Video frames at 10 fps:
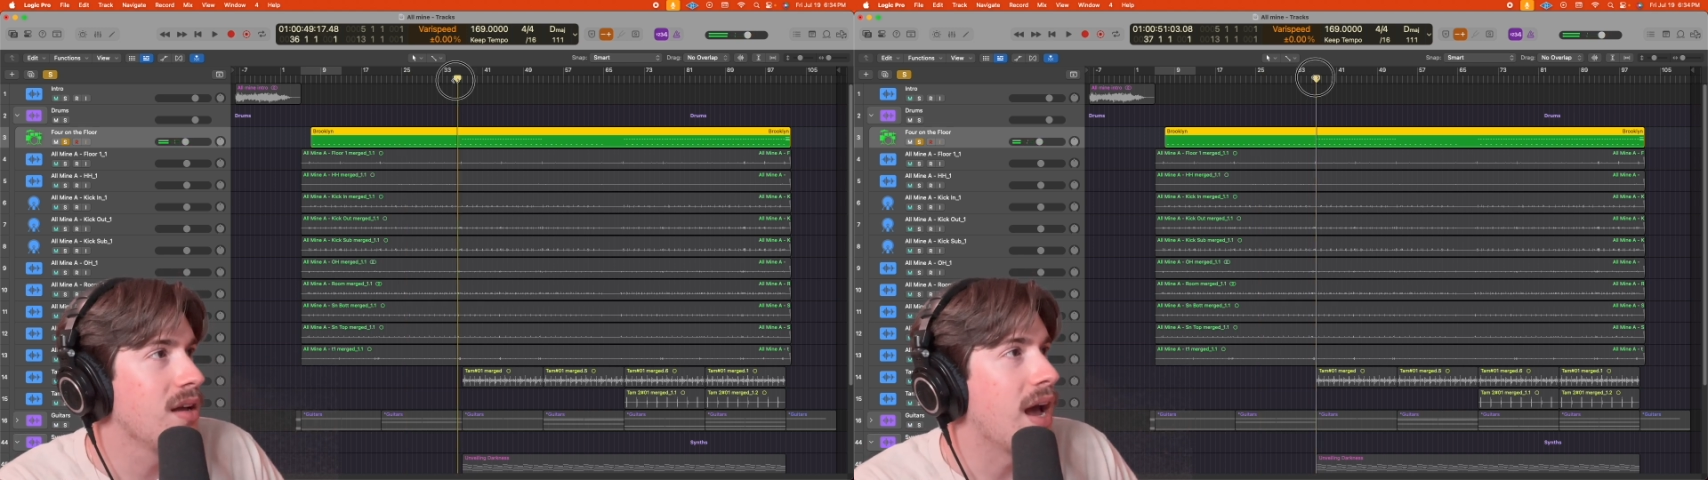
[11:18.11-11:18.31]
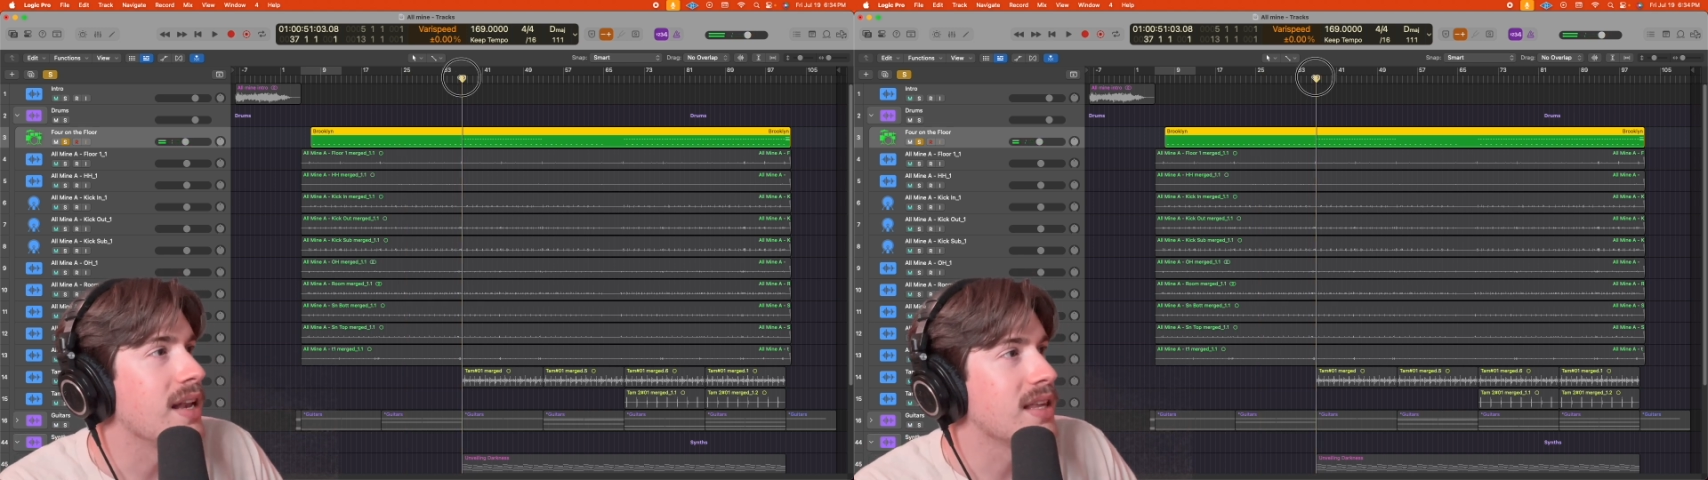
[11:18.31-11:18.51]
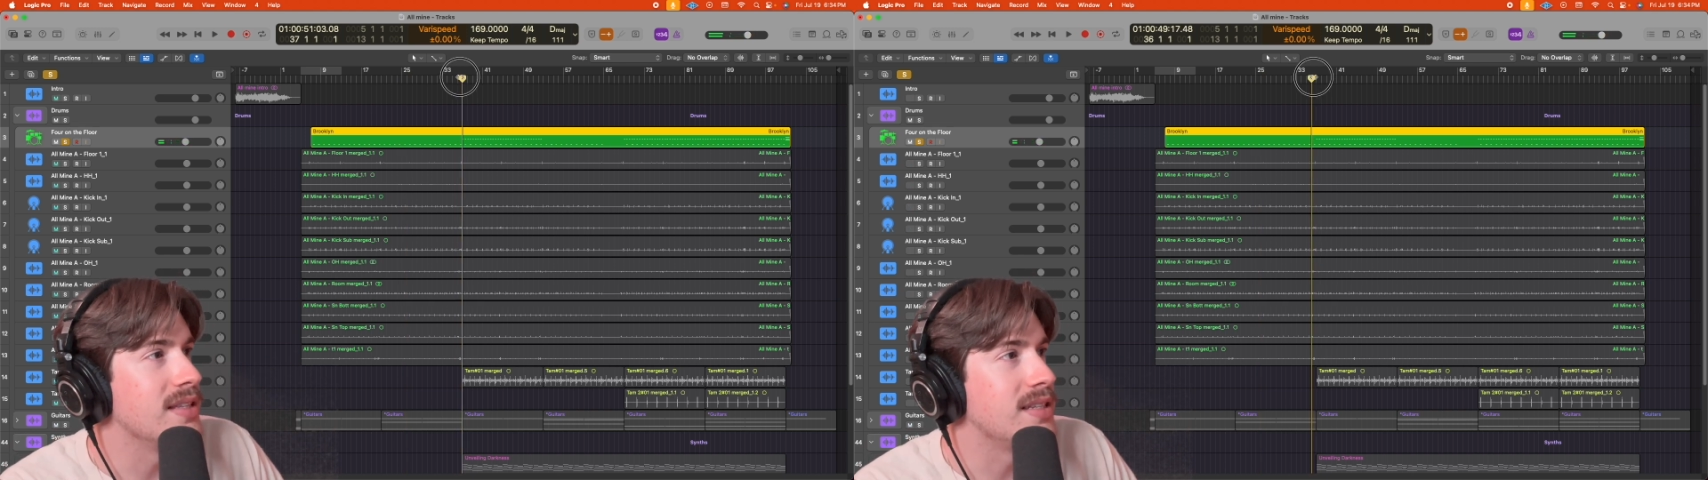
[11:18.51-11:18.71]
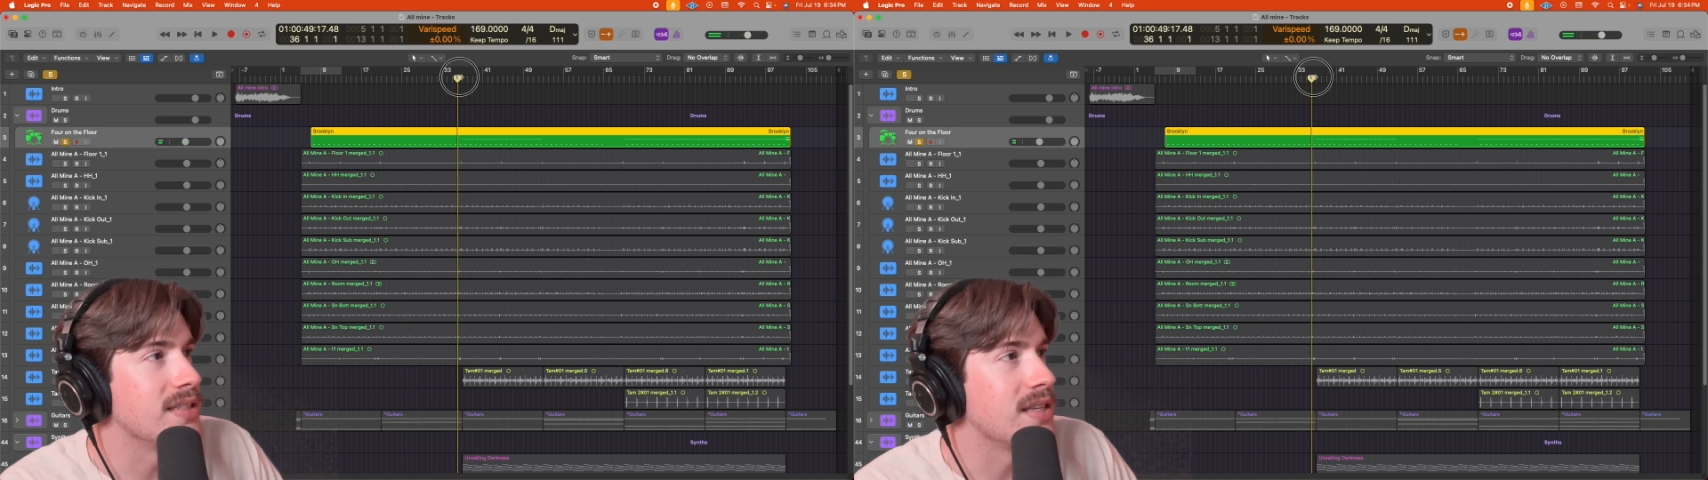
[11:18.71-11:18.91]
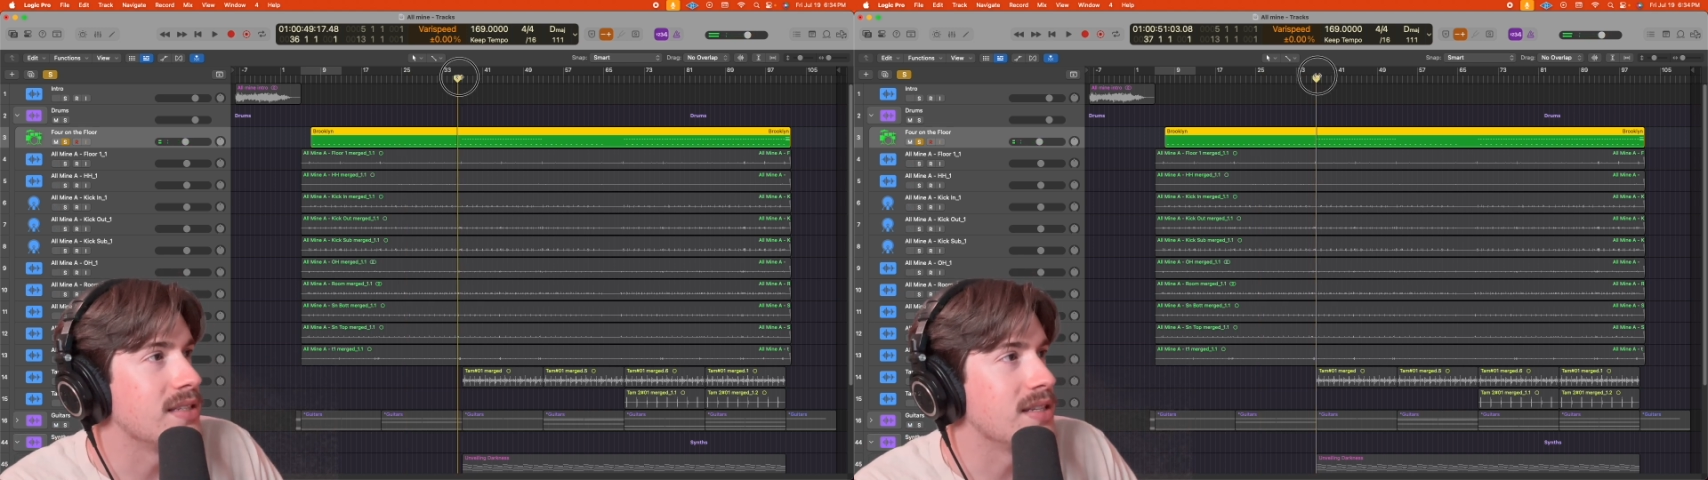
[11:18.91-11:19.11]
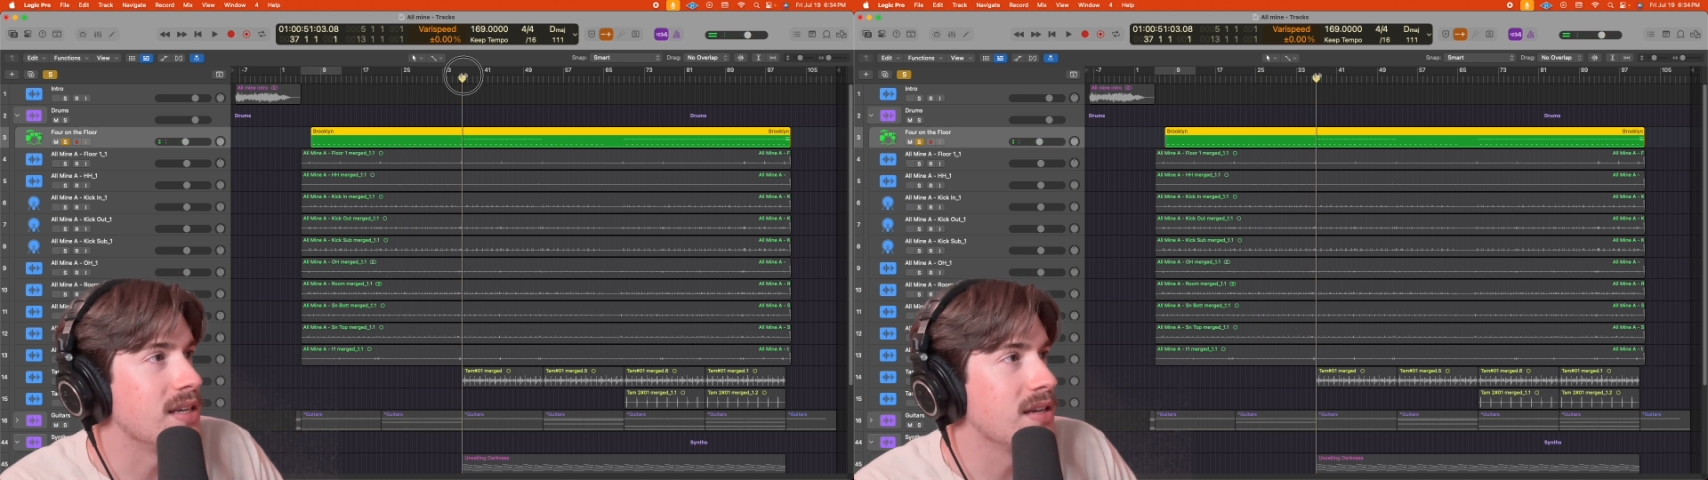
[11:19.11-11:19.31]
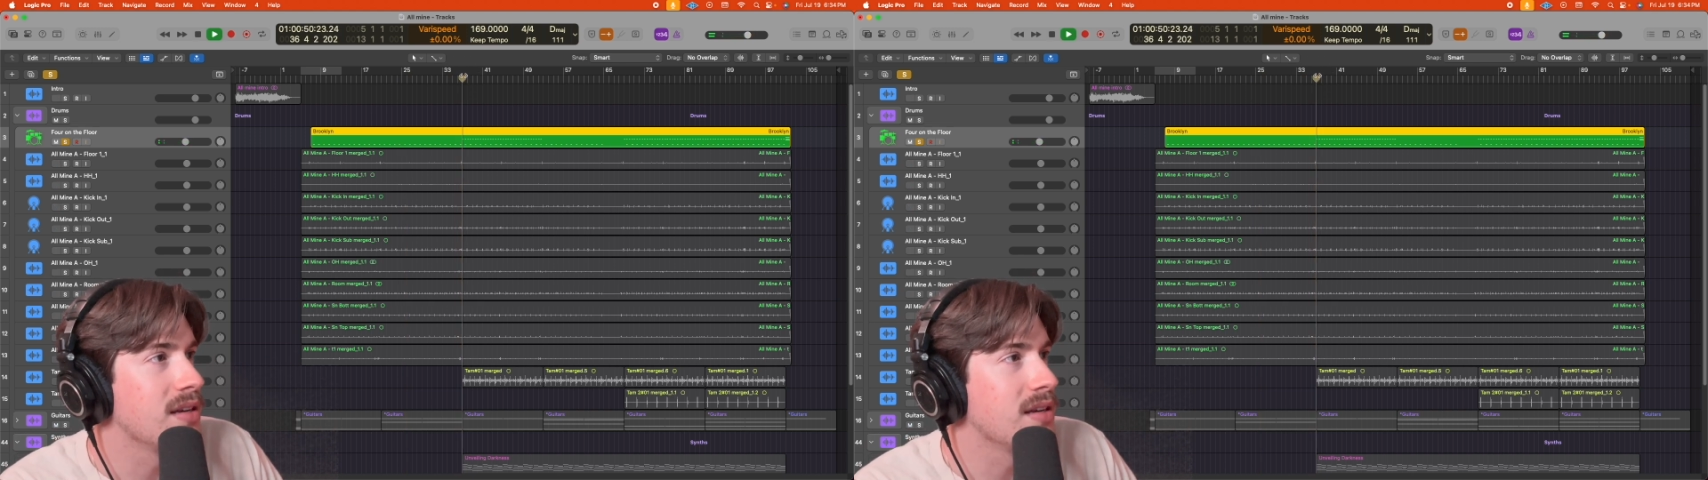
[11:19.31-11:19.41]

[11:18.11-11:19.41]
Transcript: and consistency,